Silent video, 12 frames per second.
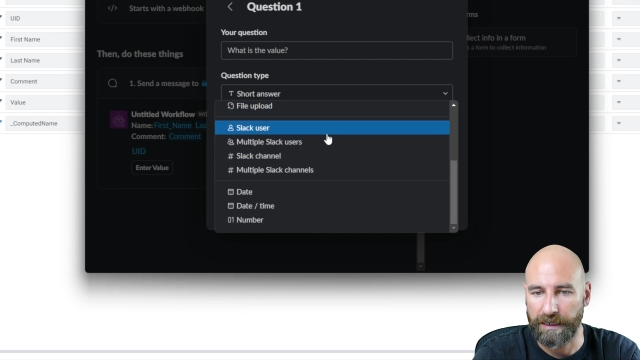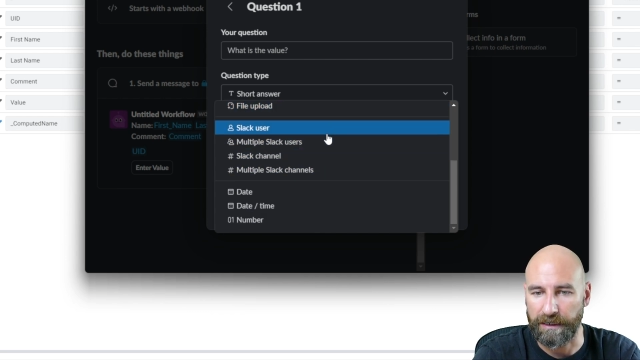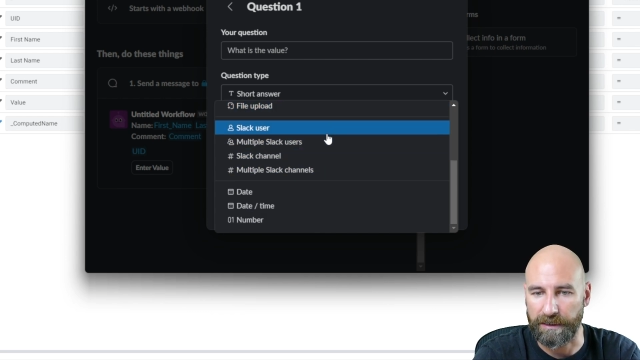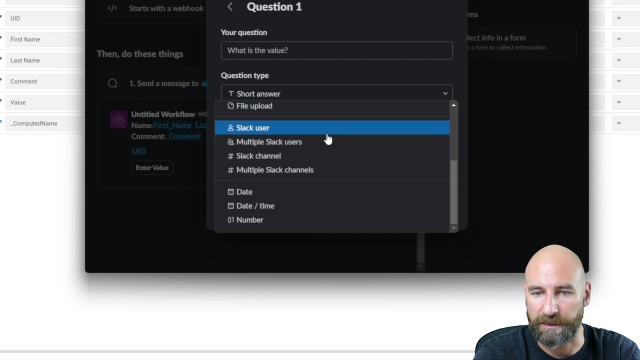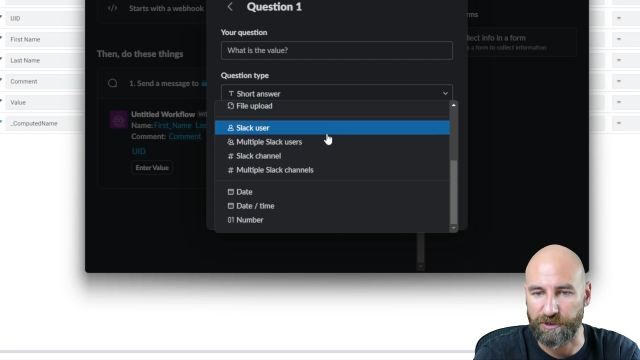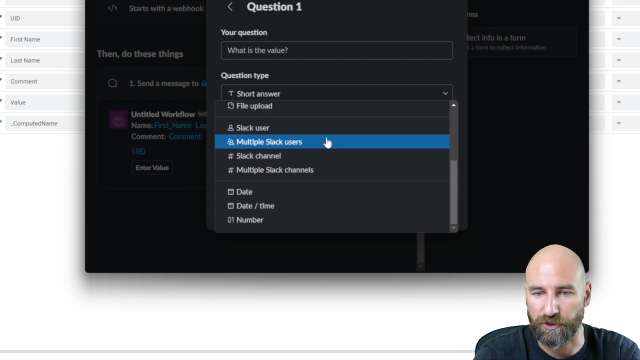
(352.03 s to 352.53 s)

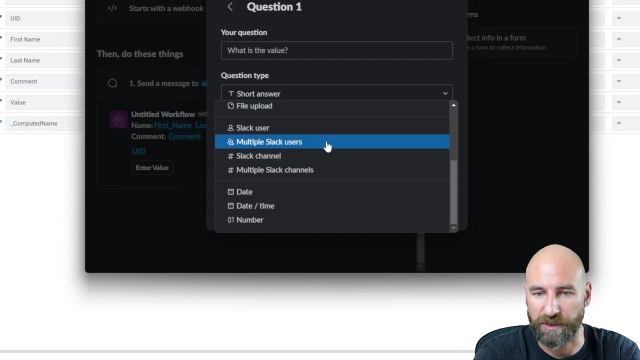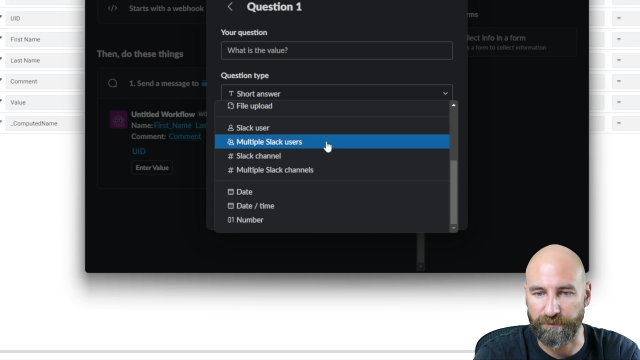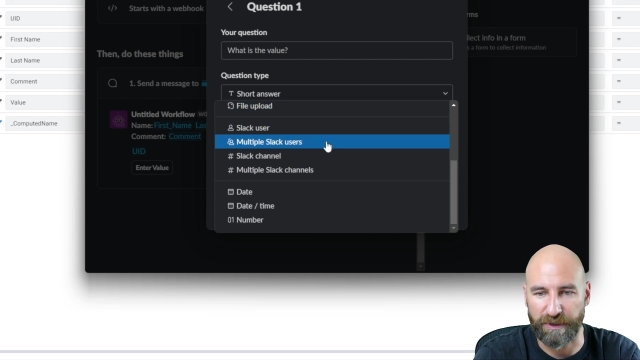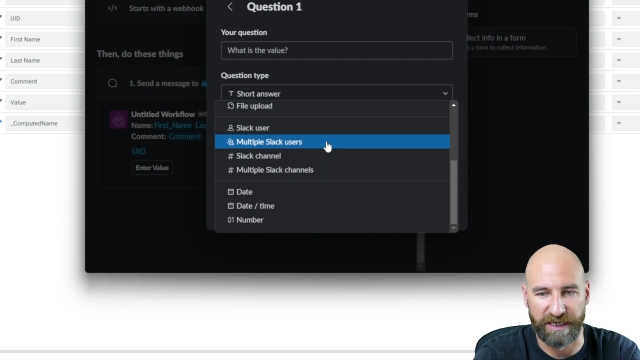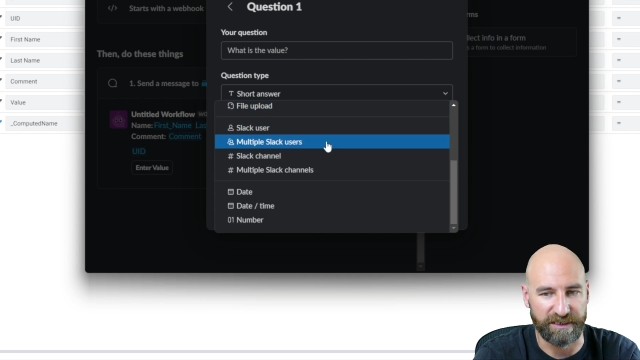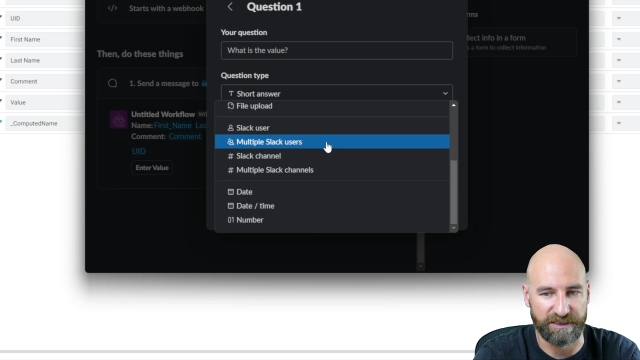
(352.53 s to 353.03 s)
Uh, you
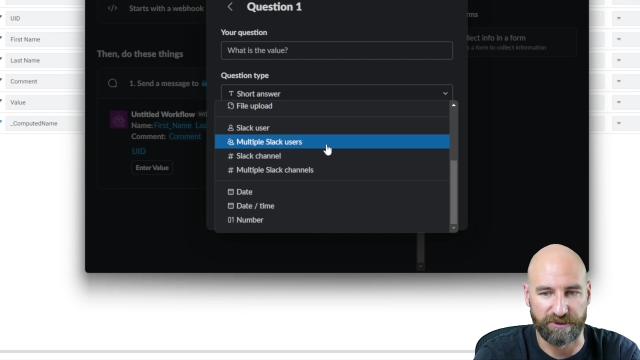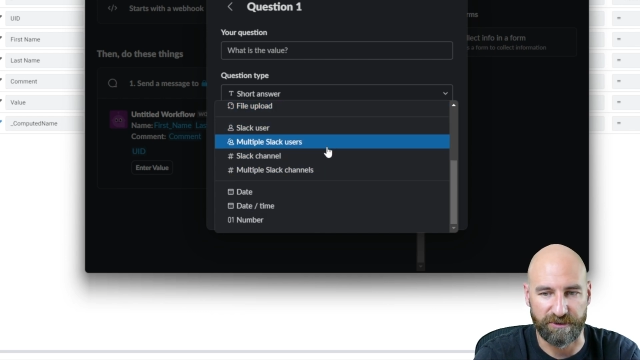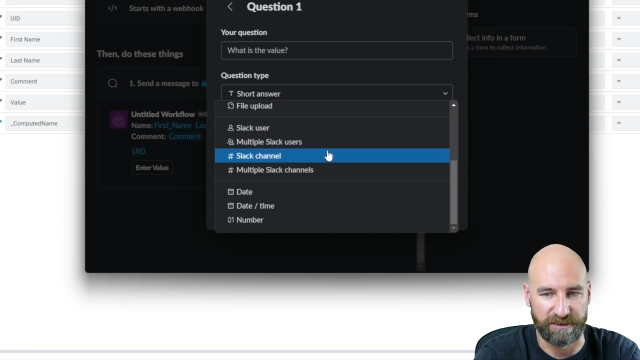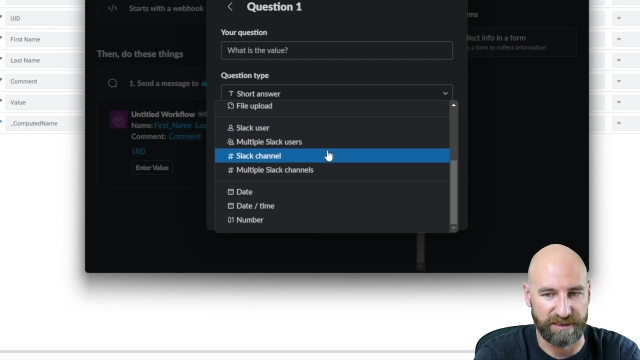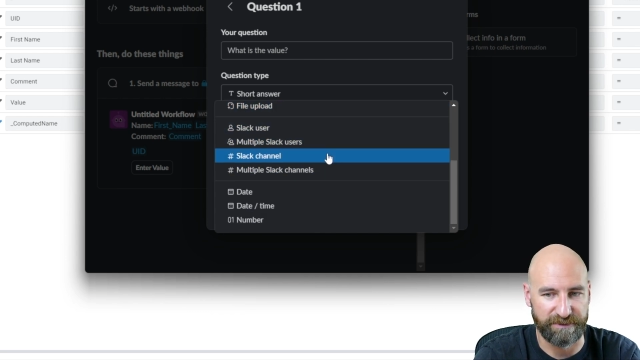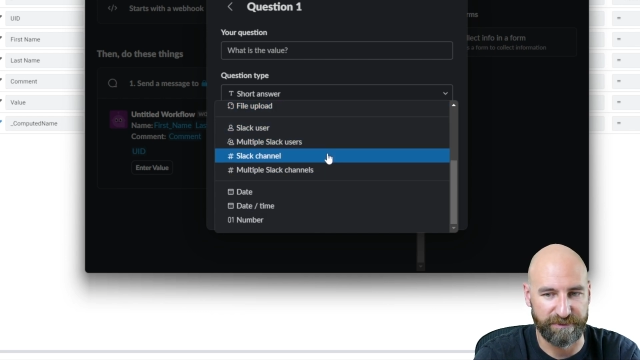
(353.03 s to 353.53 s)
could pick a
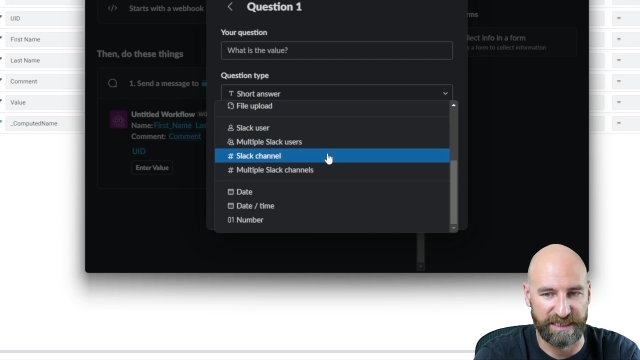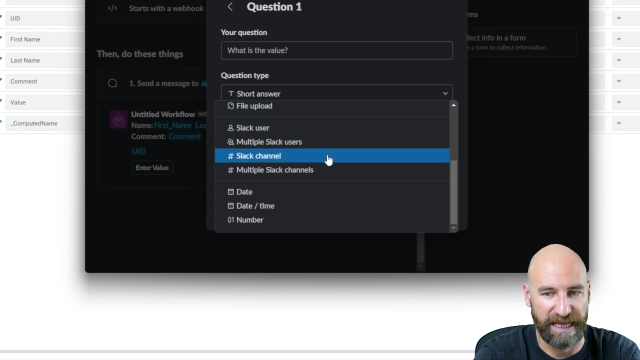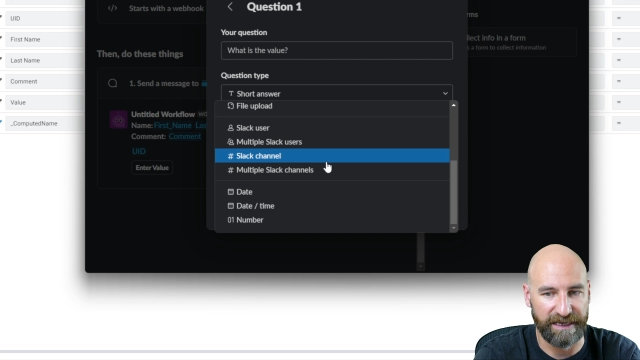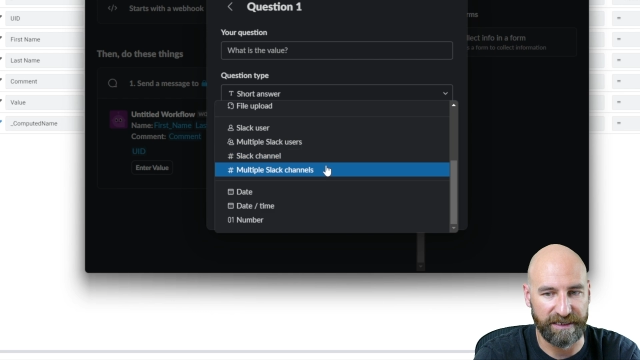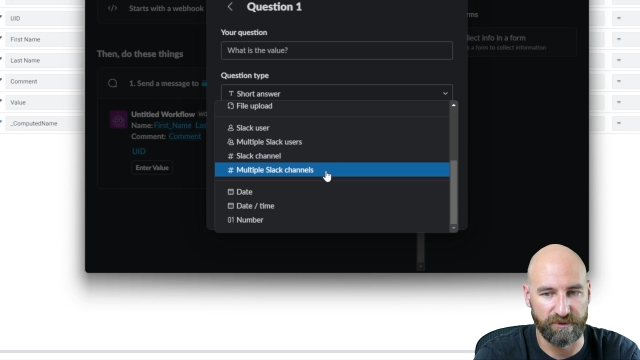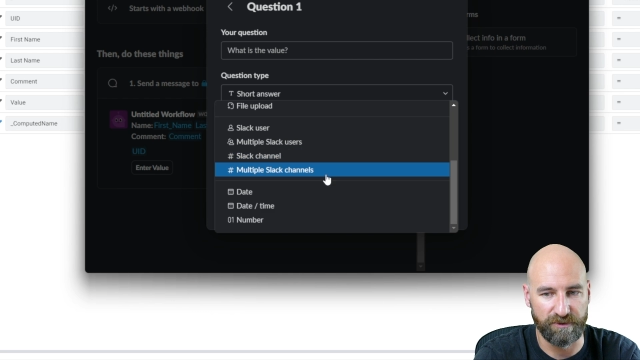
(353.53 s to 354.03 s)
certain
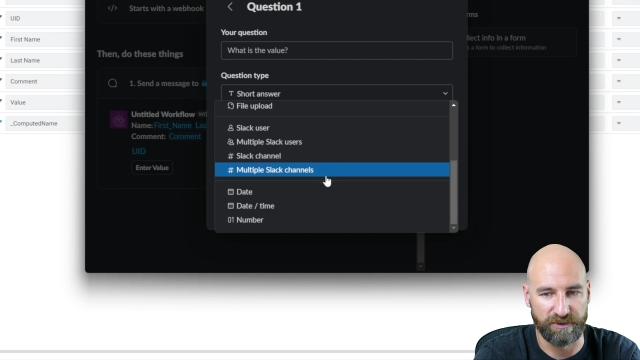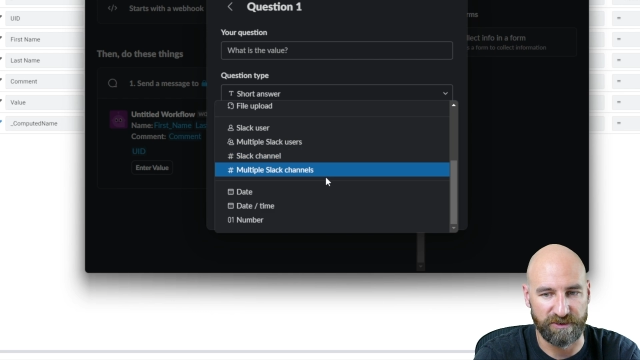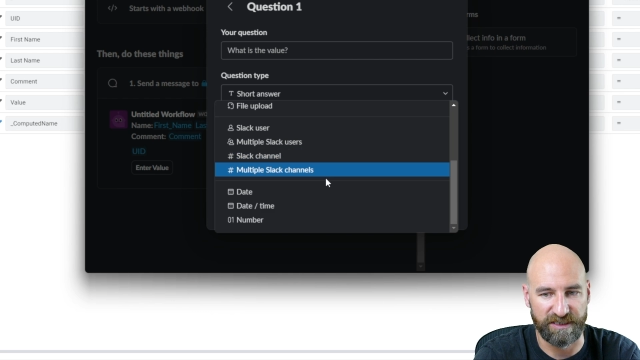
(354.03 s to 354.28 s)
Slack user,